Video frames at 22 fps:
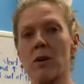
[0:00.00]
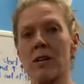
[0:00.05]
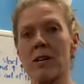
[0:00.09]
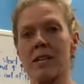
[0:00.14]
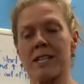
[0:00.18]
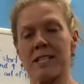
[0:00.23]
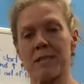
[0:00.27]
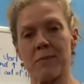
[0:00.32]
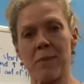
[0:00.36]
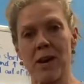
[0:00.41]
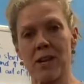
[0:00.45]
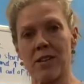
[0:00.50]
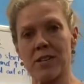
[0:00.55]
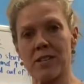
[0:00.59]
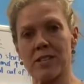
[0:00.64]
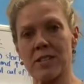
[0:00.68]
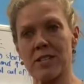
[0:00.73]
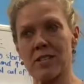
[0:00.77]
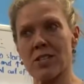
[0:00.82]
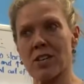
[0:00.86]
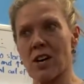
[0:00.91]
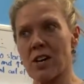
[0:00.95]
is better
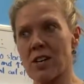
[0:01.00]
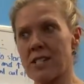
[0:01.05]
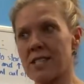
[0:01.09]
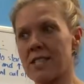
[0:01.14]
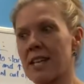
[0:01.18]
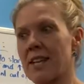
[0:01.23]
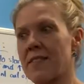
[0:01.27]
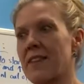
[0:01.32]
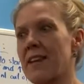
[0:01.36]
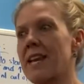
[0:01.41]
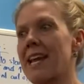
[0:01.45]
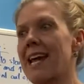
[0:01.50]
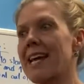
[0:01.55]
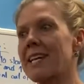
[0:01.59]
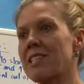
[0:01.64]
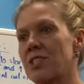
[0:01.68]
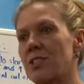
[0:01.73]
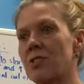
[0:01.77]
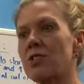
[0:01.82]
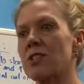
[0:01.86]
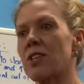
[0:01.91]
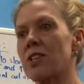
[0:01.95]
to start, and then
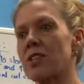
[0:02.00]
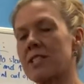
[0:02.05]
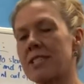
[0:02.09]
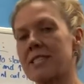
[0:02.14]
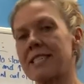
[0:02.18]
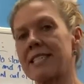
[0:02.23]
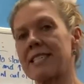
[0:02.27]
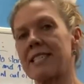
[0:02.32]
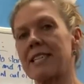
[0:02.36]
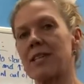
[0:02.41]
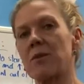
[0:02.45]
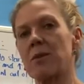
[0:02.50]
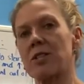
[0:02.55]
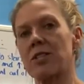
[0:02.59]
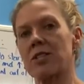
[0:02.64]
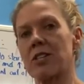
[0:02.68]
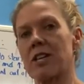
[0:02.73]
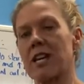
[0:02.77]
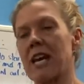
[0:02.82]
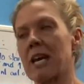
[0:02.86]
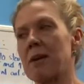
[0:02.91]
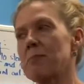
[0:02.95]
as you start to see what
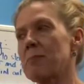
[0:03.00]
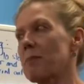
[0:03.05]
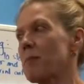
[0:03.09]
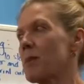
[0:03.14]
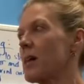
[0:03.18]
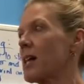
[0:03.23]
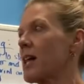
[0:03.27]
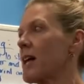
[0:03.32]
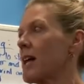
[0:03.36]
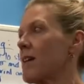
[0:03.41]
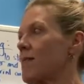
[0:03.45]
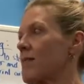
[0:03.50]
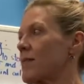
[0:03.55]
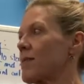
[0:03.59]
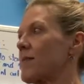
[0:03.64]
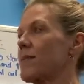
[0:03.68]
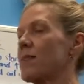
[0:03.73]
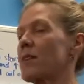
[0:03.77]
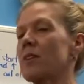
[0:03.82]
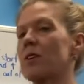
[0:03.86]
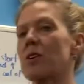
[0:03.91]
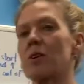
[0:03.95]
you're capable of and
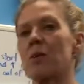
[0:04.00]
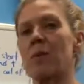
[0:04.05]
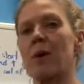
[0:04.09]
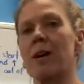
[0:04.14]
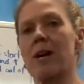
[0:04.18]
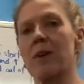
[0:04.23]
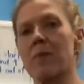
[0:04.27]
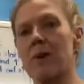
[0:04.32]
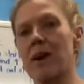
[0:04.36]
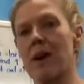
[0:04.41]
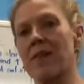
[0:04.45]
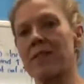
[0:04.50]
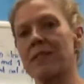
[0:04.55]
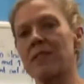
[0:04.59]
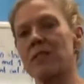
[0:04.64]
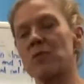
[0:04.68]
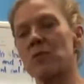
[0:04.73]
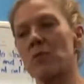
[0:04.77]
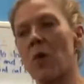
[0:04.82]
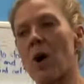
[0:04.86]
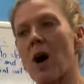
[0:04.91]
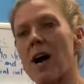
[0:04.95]
feel your way around
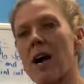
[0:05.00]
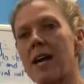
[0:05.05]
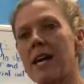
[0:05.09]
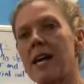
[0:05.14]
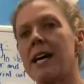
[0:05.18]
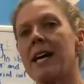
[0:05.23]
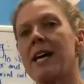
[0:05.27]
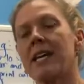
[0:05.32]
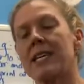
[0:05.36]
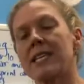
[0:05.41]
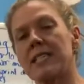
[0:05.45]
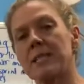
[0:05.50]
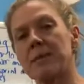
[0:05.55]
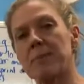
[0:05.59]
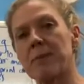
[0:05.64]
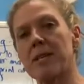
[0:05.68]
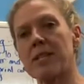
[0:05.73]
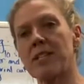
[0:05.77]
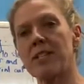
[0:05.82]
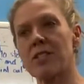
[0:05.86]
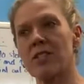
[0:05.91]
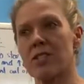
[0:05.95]
this WOD,
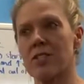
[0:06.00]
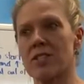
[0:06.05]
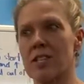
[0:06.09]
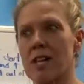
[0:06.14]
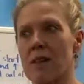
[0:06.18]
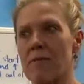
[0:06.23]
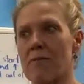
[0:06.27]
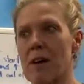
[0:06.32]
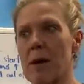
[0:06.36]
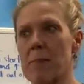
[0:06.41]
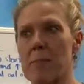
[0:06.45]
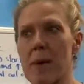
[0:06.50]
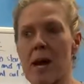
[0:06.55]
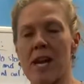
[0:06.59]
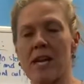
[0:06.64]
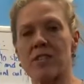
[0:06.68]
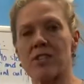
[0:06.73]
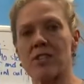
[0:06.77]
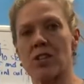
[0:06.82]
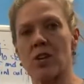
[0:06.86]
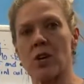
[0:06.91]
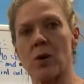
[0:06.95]
speed yourself up
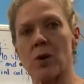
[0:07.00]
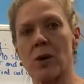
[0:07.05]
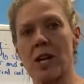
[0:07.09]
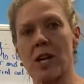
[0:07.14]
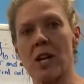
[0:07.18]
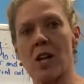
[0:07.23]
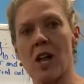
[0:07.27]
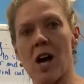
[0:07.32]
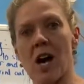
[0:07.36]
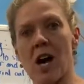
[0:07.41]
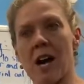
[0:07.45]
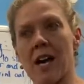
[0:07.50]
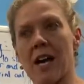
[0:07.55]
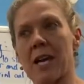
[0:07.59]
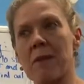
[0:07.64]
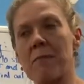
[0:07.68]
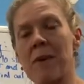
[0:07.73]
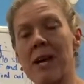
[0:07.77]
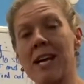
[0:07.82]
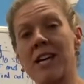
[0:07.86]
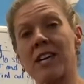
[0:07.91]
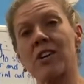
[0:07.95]
as you're going along
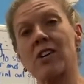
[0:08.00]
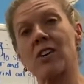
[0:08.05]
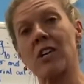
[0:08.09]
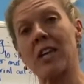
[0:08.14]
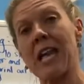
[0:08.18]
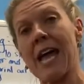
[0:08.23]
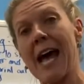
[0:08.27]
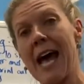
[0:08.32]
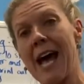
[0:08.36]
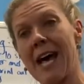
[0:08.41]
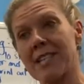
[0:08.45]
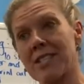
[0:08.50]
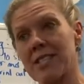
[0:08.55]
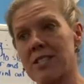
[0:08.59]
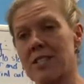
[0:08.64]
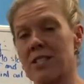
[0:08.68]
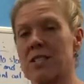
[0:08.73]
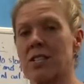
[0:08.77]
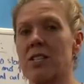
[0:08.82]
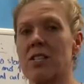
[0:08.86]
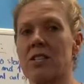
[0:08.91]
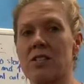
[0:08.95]
and make your
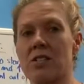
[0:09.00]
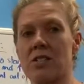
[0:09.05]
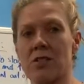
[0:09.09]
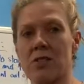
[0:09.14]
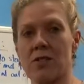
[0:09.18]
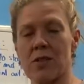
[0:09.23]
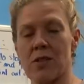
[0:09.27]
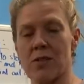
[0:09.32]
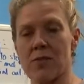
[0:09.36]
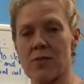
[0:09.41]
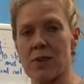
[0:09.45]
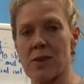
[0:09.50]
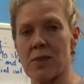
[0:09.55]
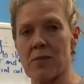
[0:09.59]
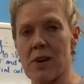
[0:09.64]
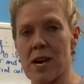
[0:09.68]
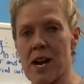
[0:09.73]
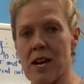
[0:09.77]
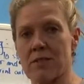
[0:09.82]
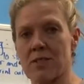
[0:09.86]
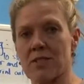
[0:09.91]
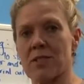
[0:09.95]
last 2 to 3
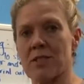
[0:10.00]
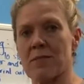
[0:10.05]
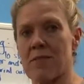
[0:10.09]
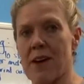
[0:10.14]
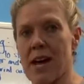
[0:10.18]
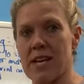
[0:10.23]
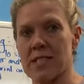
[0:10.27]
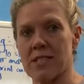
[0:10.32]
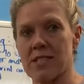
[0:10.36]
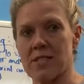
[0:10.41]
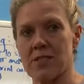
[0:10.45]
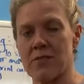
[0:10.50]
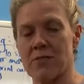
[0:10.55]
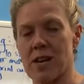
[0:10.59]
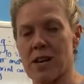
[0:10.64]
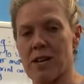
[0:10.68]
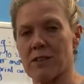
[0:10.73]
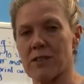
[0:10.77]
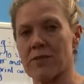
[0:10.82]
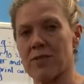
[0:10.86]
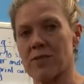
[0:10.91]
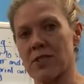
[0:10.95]
rounds your fastest
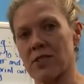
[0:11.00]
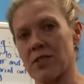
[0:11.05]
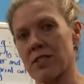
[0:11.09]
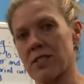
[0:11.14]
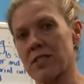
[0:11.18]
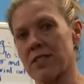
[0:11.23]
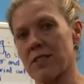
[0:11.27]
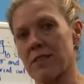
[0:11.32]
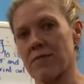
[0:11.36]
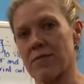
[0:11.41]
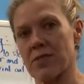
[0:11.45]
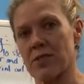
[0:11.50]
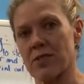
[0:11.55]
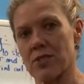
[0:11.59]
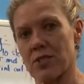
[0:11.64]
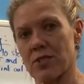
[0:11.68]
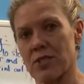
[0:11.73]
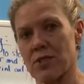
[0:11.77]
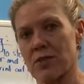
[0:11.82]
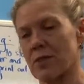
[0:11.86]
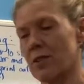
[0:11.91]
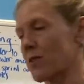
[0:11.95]
rounds versus the
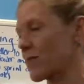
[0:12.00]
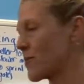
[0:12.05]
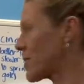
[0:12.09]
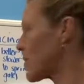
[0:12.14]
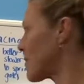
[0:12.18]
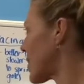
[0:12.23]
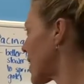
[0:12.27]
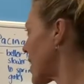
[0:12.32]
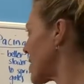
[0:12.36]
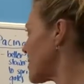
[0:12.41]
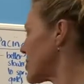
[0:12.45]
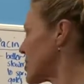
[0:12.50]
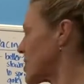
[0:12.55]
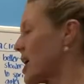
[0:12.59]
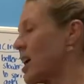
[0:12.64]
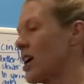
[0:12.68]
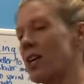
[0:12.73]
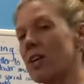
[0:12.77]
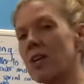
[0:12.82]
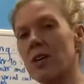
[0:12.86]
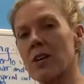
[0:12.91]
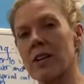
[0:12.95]
first 2 to 3 rounds.
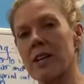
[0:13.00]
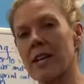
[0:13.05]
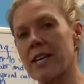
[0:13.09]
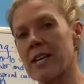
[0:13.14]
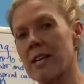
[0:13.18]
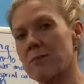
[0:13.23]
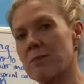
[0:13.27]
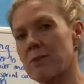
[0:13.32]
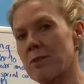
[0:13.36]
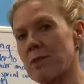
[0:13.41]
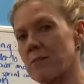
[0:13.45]
You'll end up doing